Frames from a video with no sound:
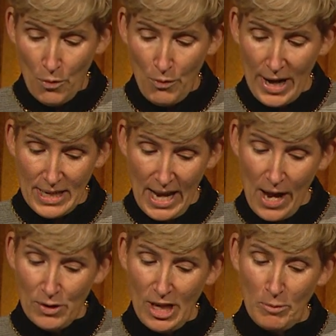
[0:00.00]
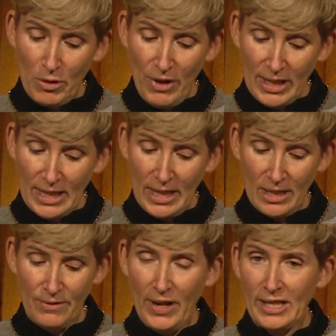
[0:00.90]
Right now, Damon Runyon
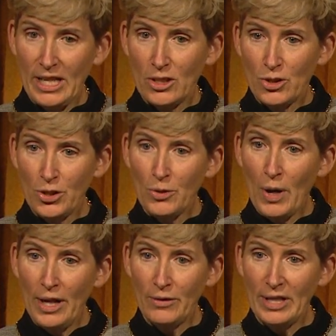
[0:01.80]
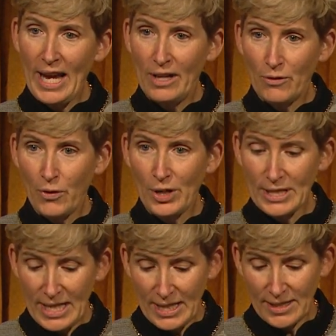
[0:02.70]
is funding
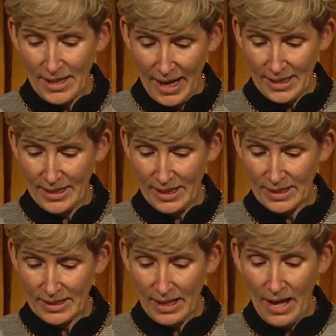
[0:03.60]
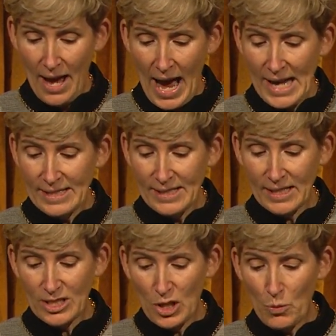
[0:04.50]
214 scientists at
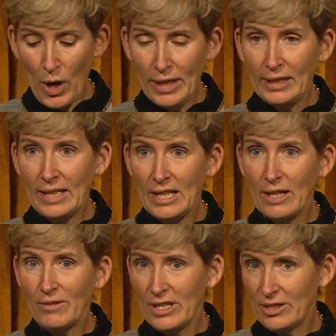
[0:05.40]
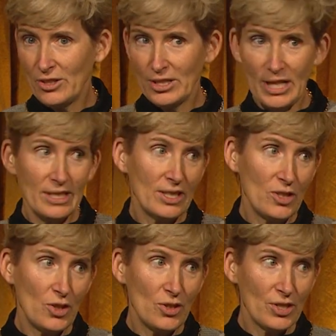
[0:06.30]
61 leading research
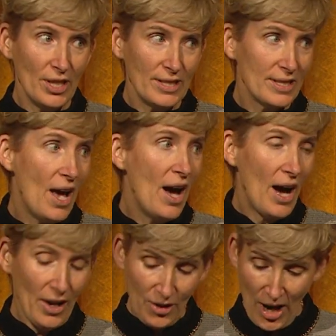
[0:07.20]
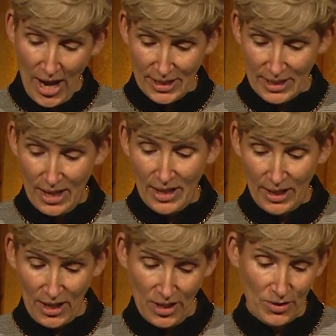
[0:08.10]
institutions across
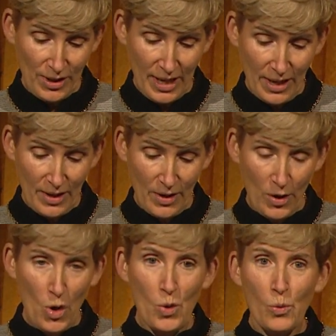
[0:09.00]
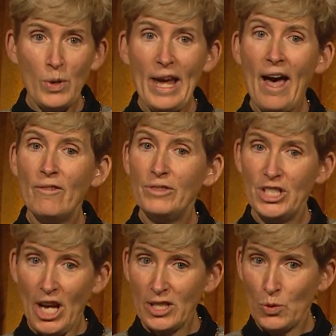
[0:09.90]
the country. We have
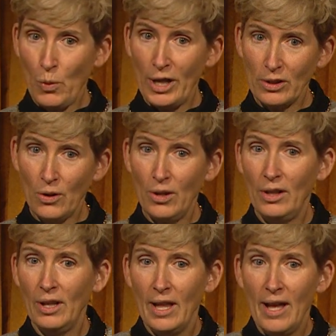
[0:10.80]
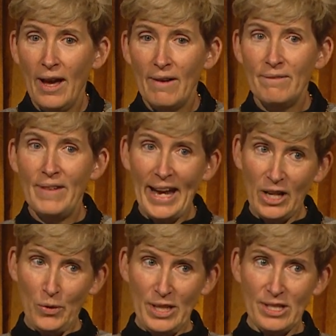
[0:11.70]
just one goal:
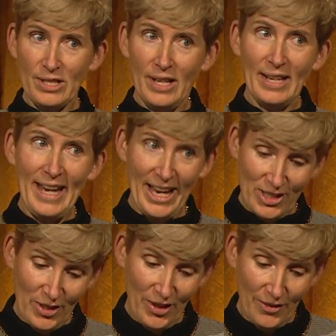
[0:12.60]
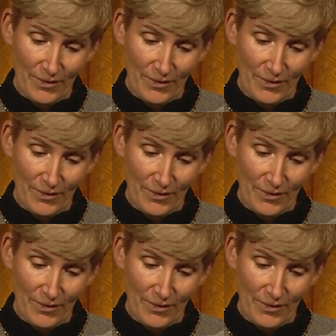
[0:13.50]
vanquish cancer.